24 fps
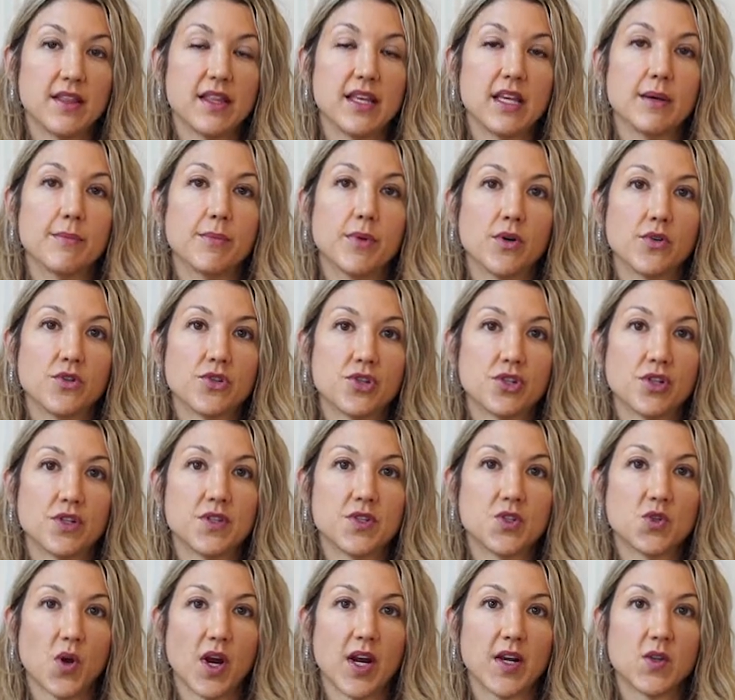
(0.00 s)
the emotional
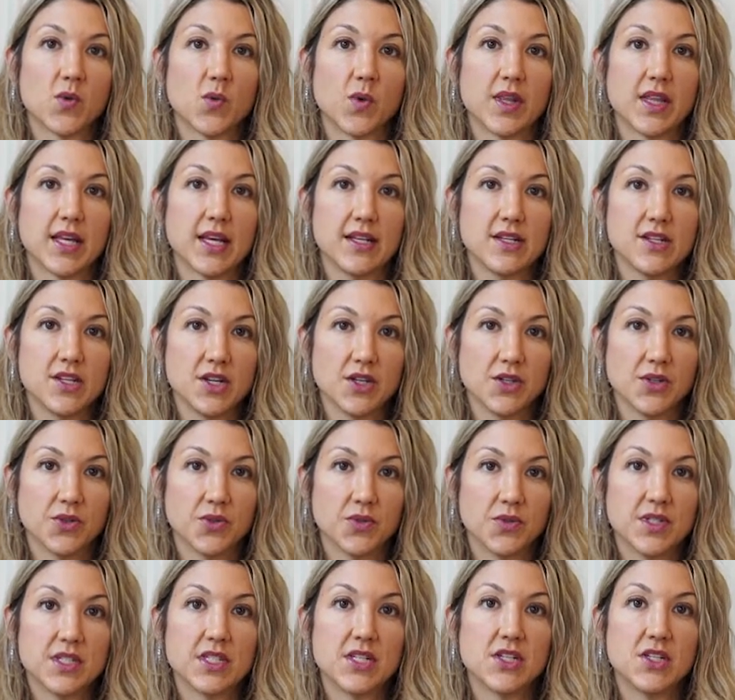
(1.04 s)
strength within you
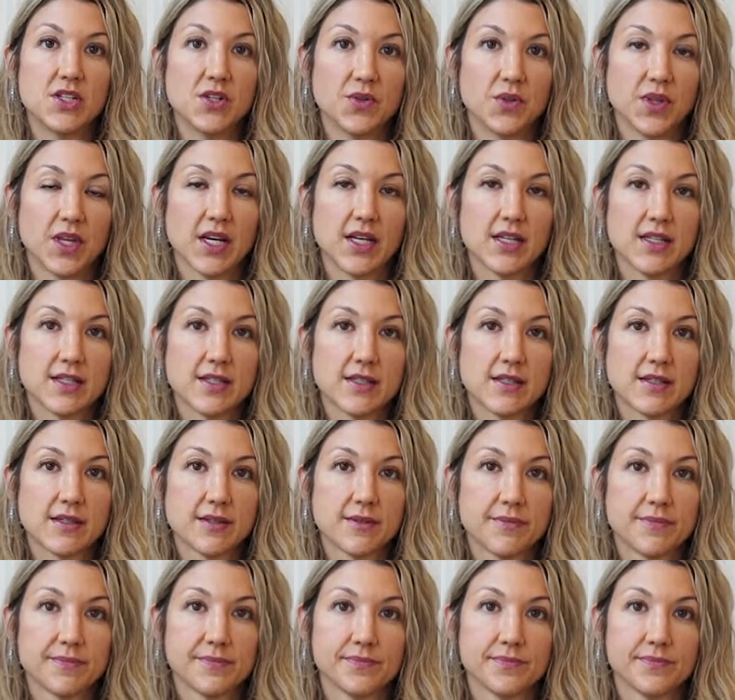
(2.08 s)
to do this.